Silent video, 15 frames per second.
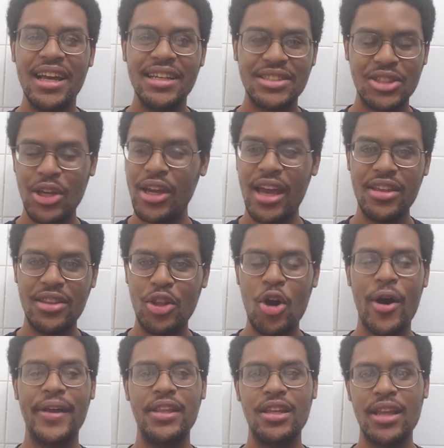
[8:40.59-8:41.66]
So yeah,
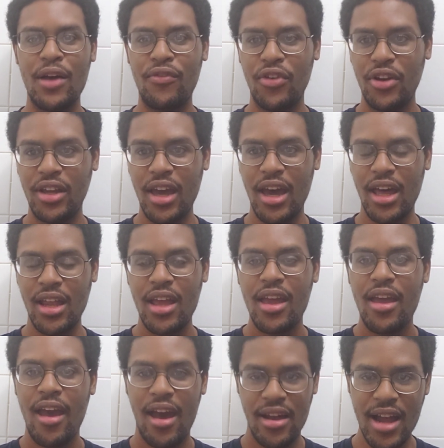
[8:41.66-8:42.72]
no, I did not forget,
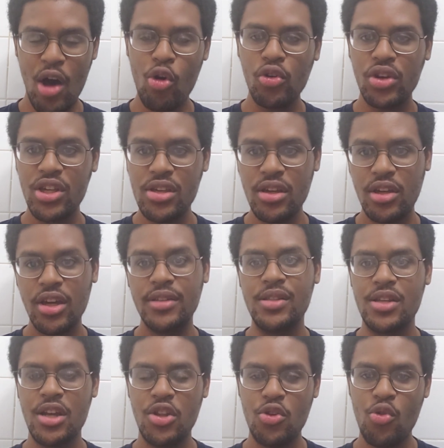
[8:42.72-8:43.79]
and I will
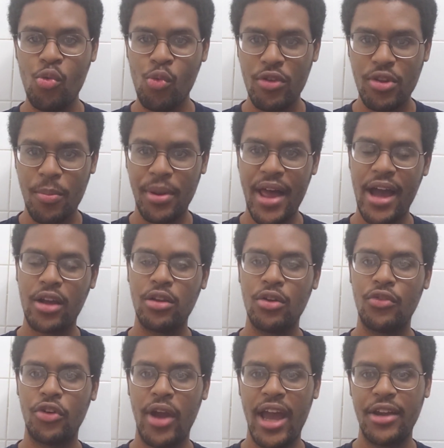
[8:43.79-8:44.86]
continue with the Black
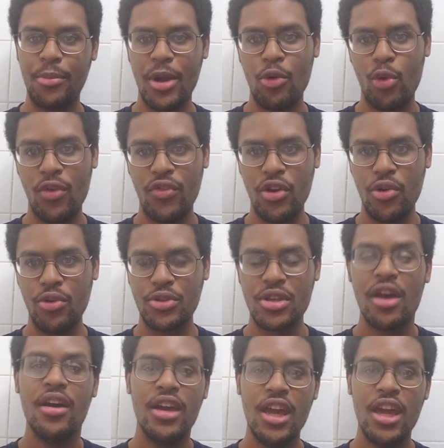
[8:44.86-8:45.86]
Clover anime reviews,